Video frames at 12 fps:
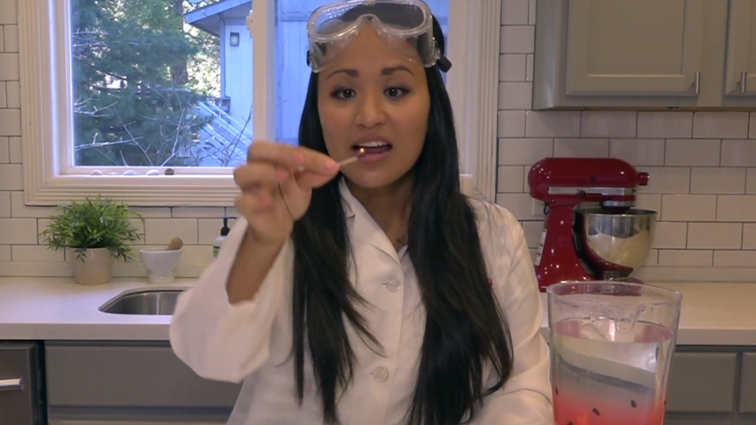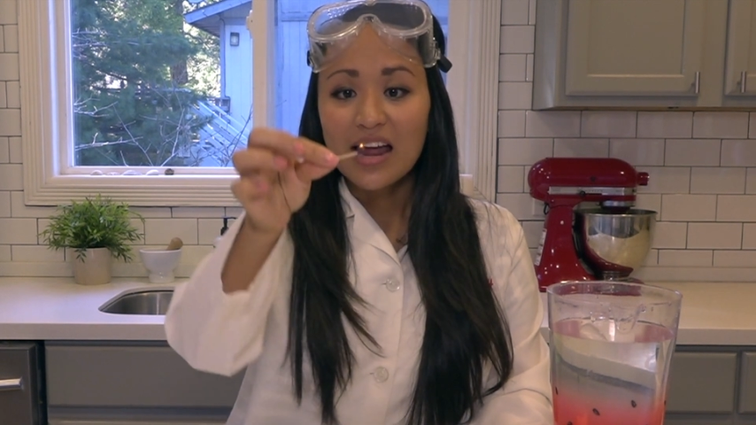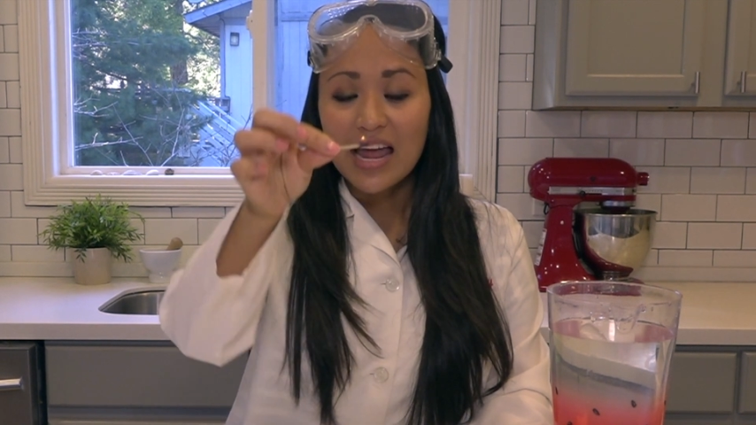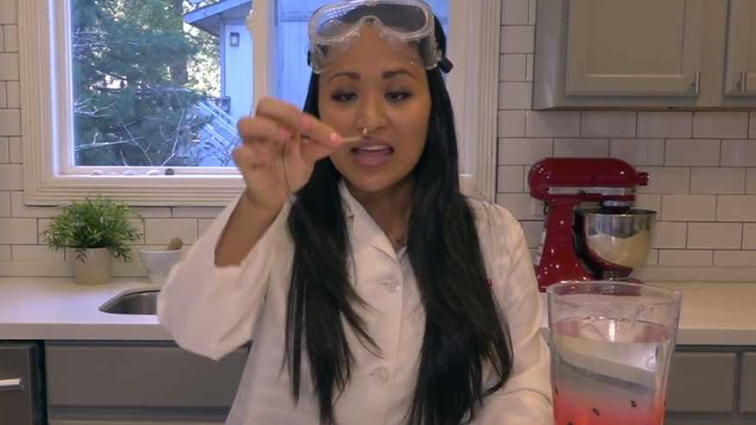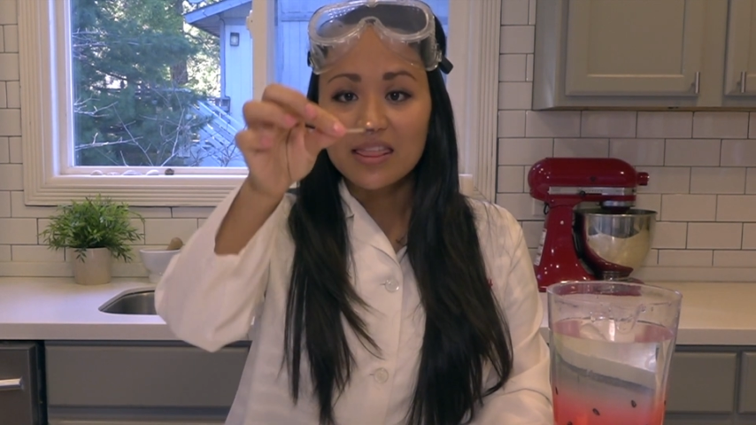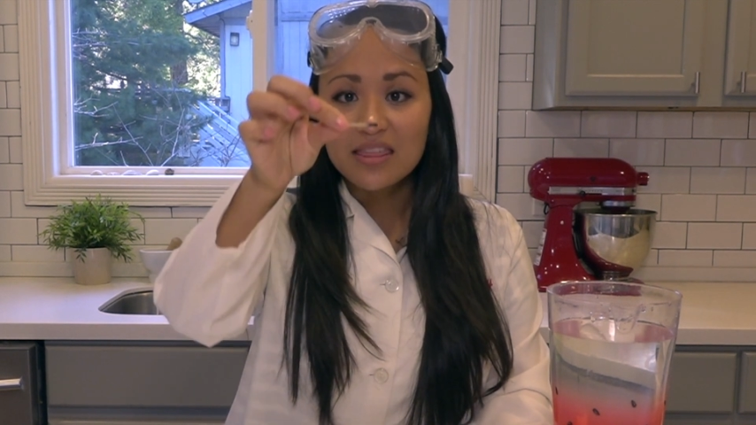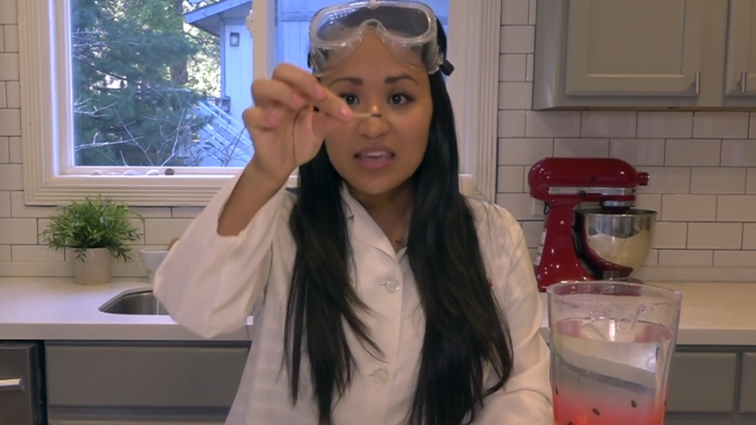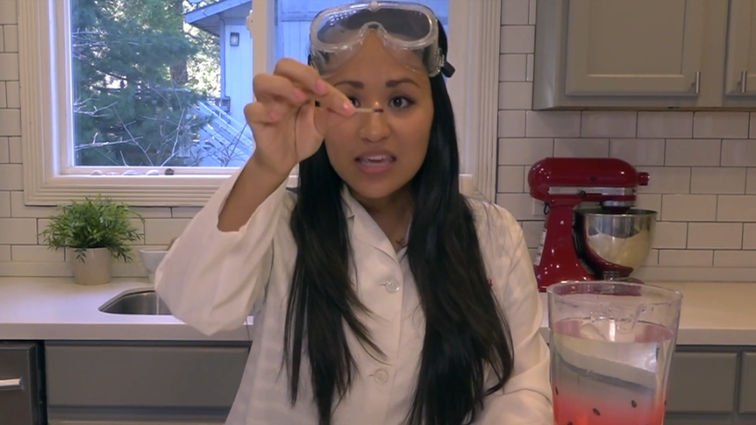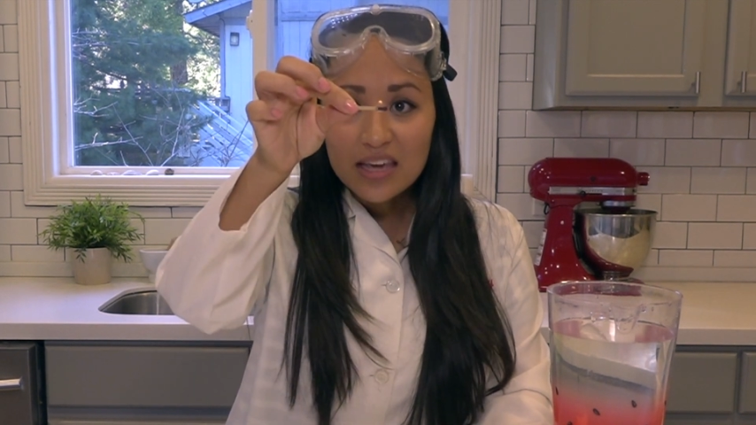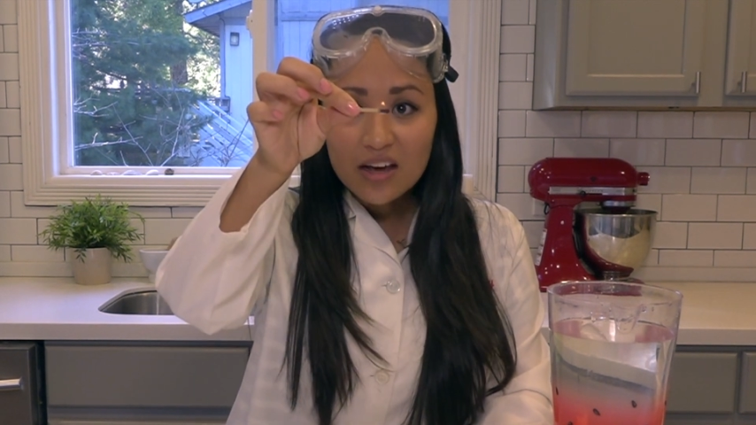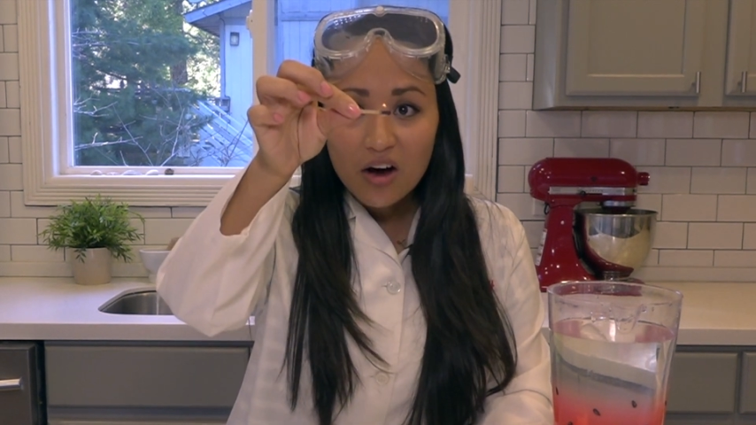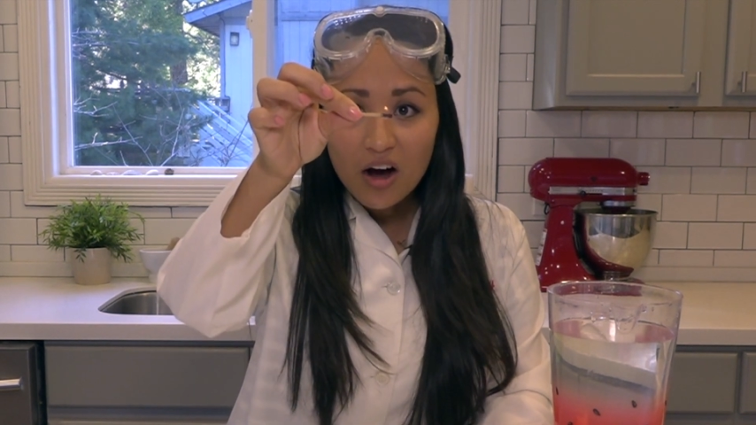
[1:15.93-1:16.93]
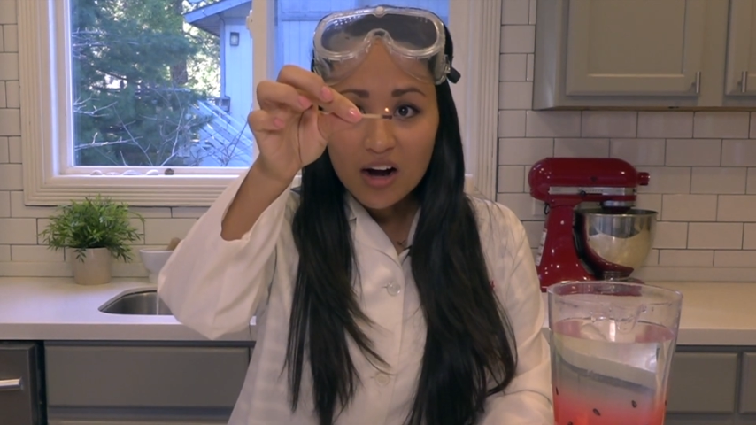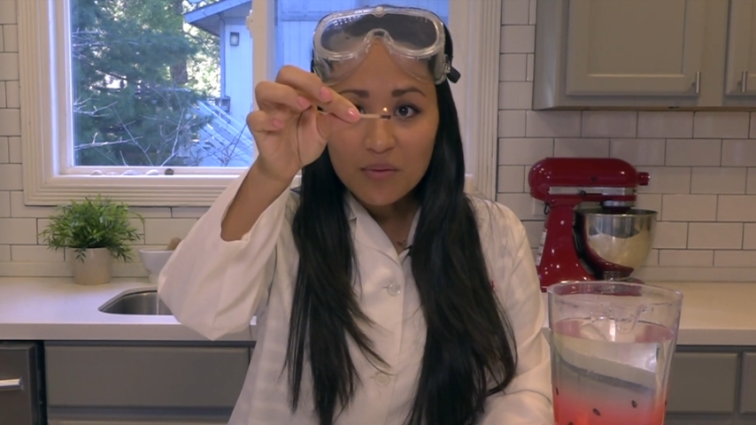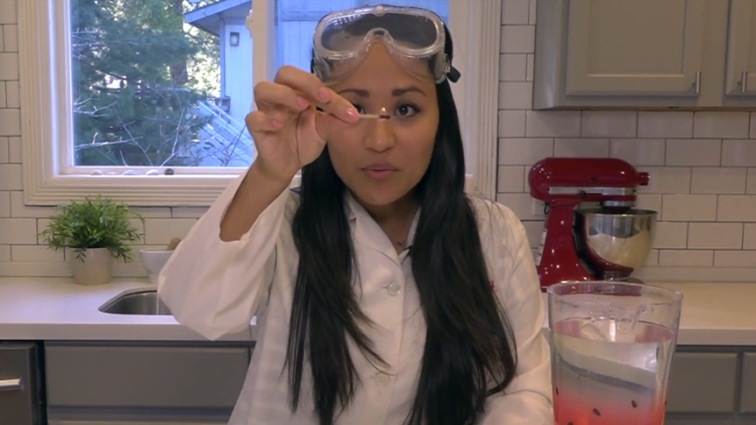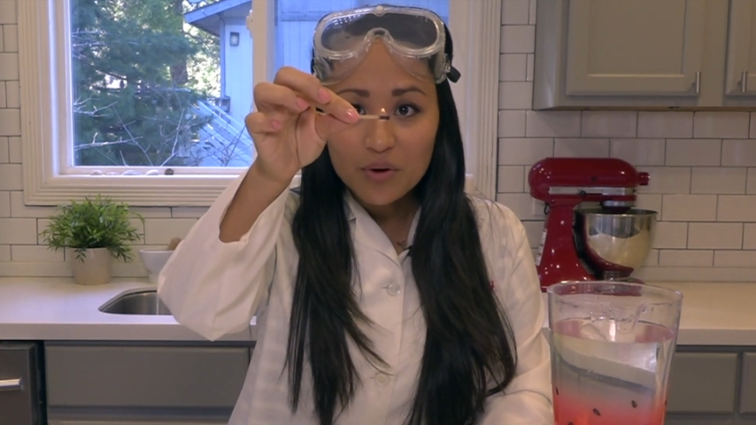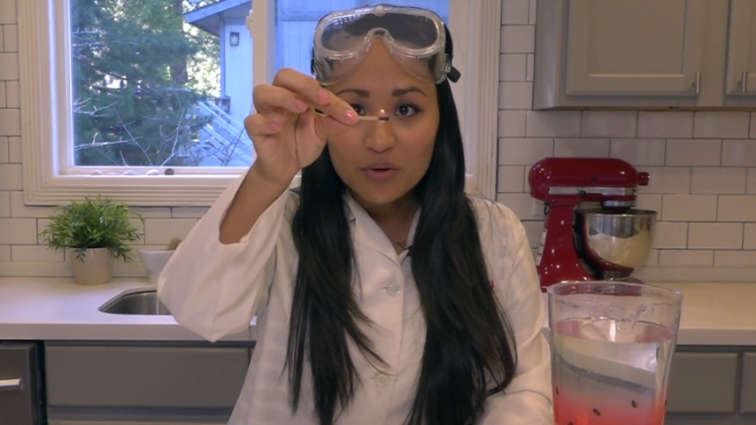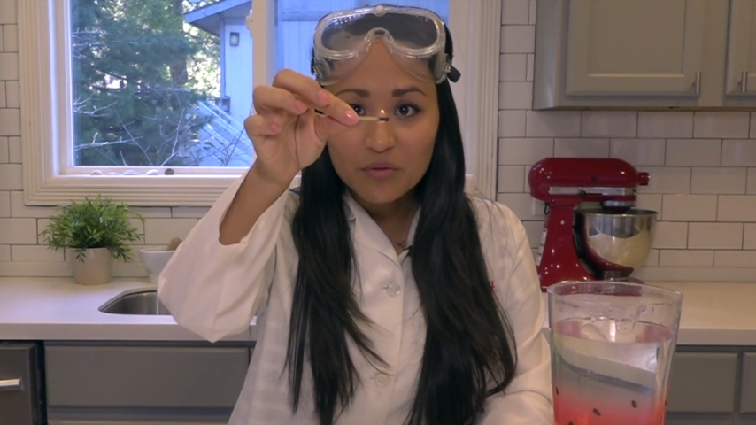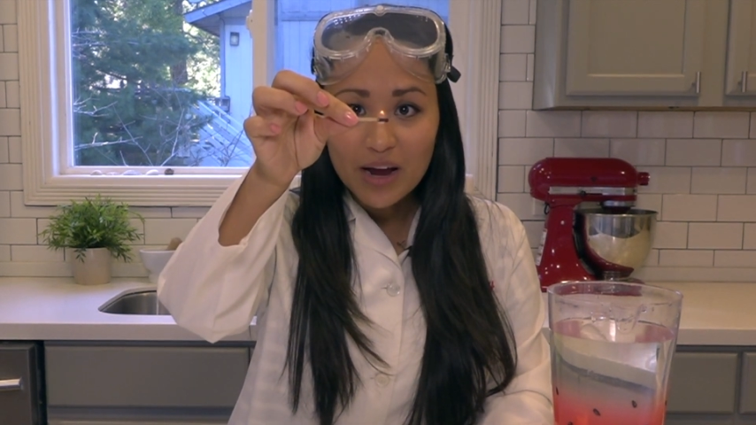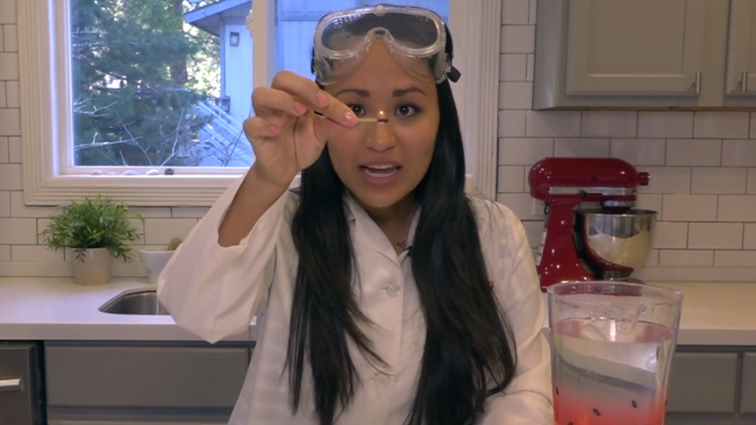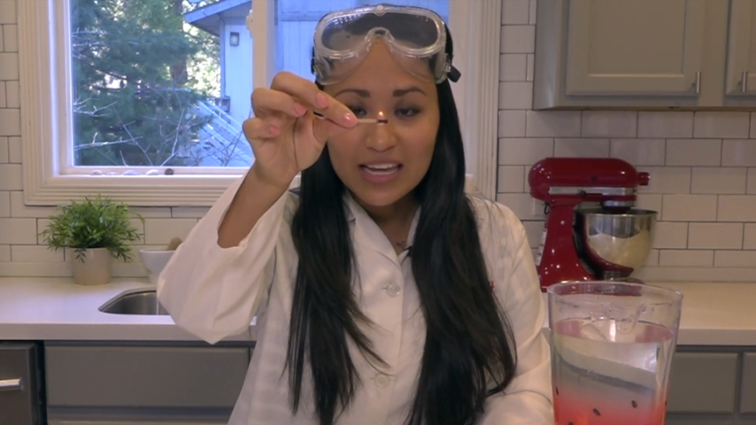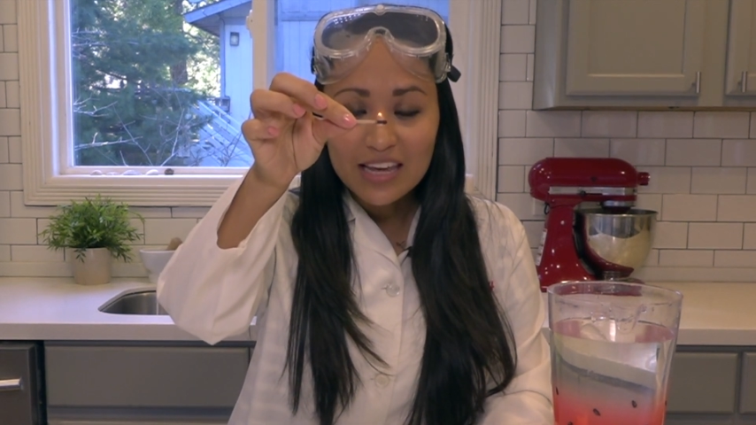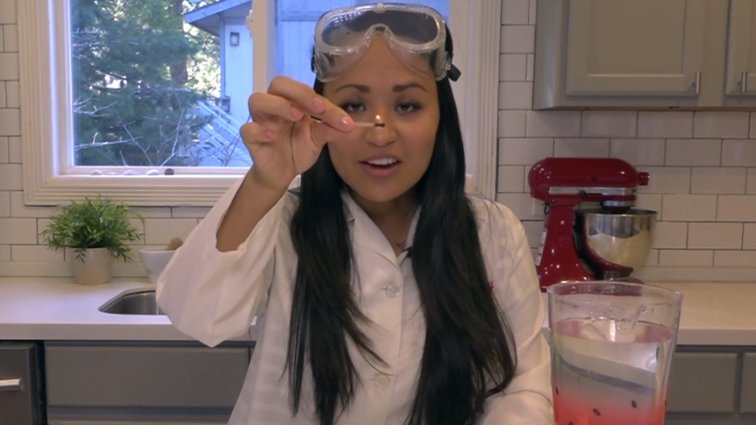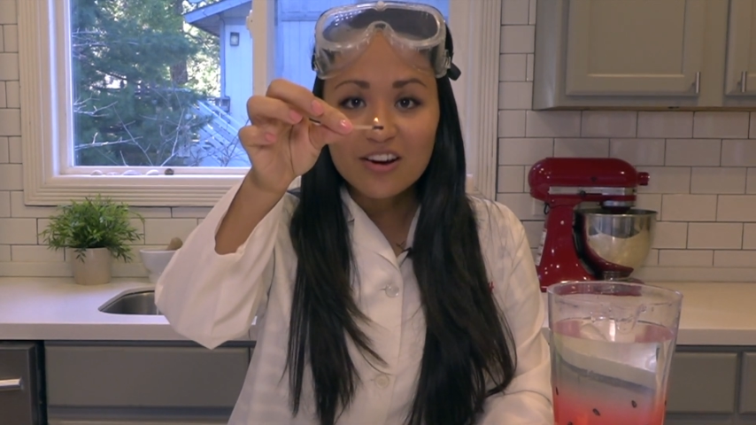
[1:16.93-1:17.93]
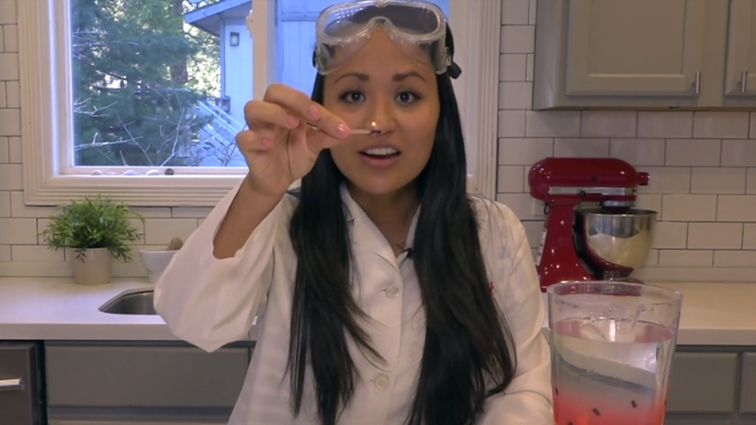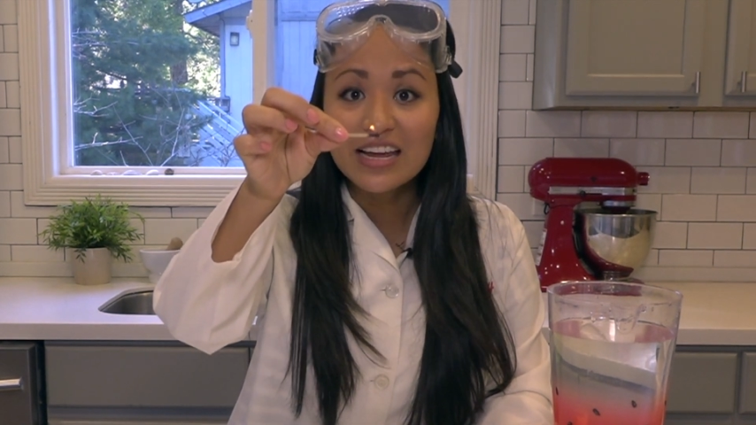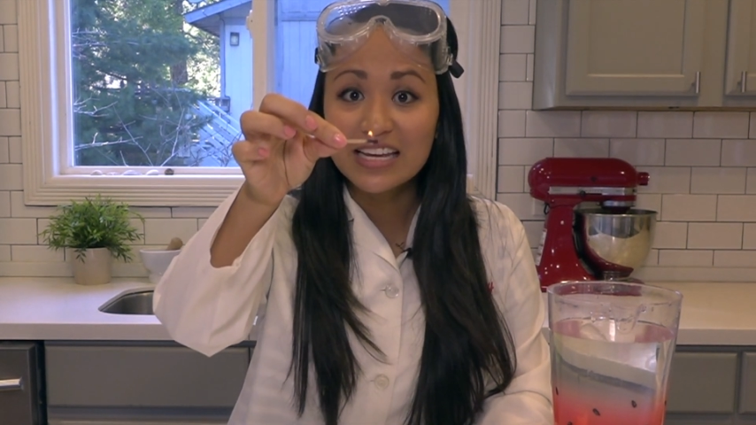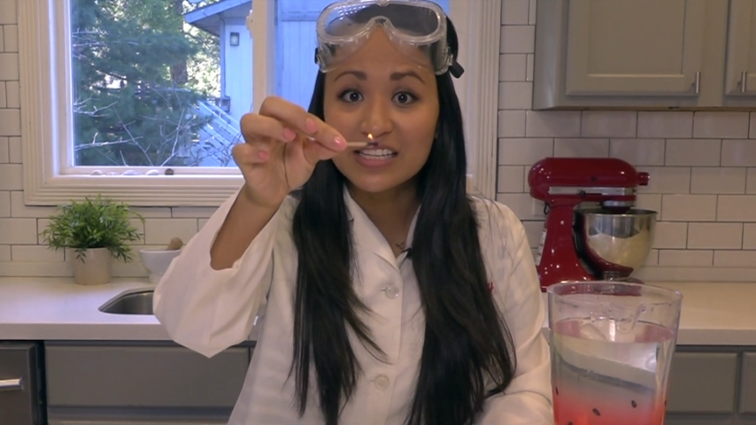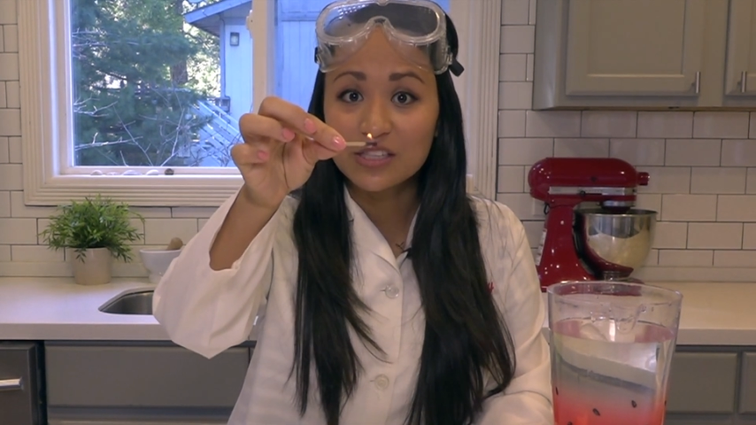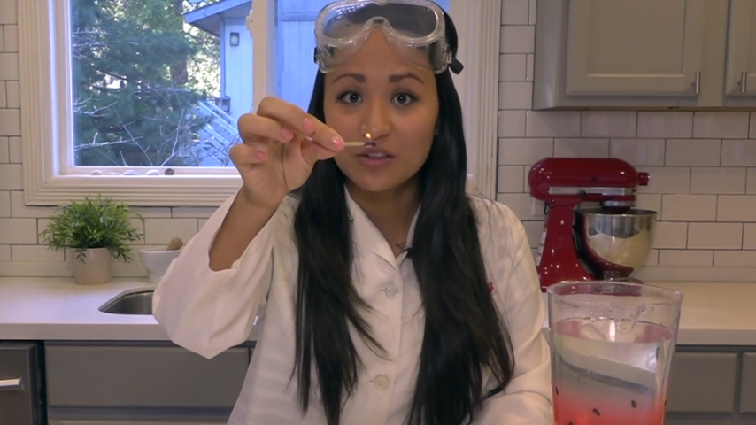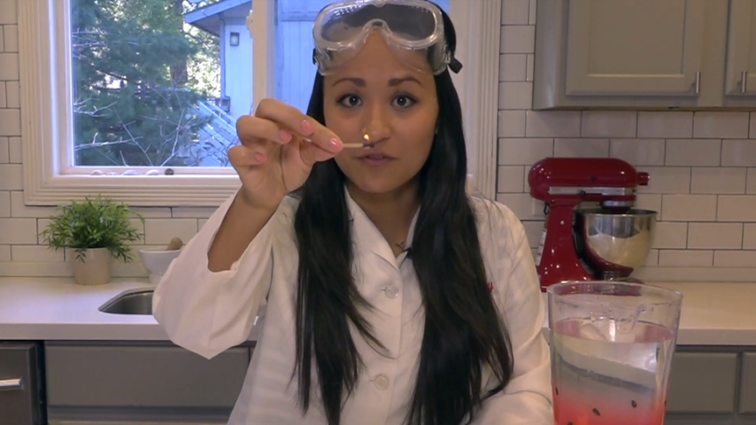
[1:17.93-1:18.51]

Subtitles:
and the cardboard right here is the